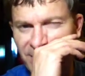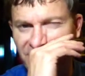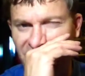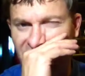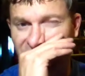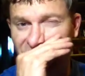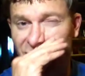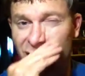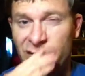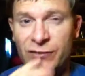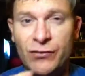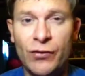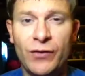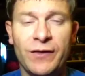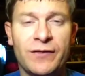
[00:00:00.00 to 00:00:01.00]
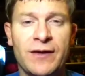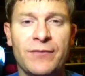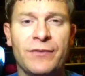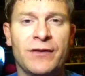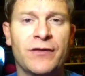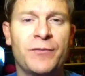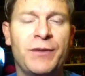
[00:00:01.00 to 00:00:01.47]
but this movie is truly
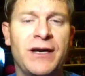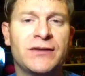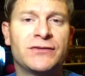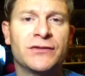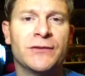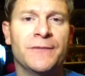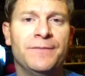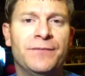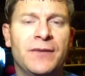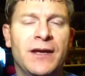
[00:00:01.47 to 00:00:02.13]
something special.